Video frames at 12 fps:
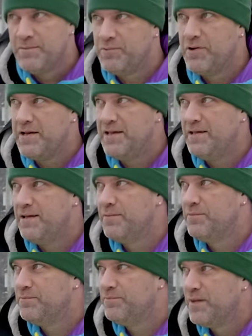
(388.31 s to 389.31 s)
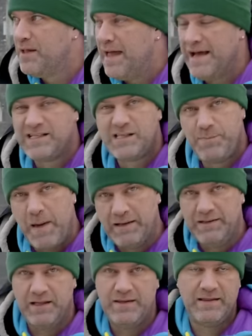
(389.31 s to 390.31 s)
pretty
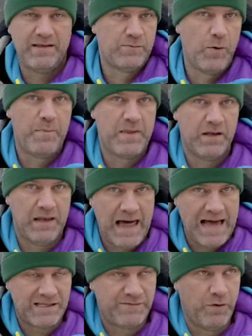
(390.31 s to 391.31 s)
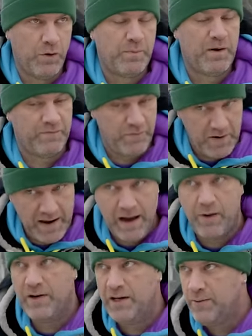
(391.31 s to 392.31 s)
expected that this won't be the last vote, but for
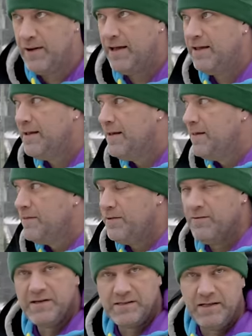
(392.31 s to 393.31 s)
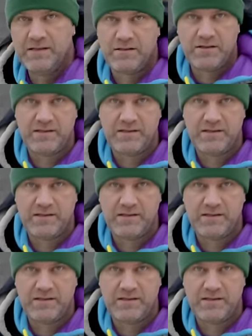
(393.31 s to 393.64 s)
now anyway, the residents are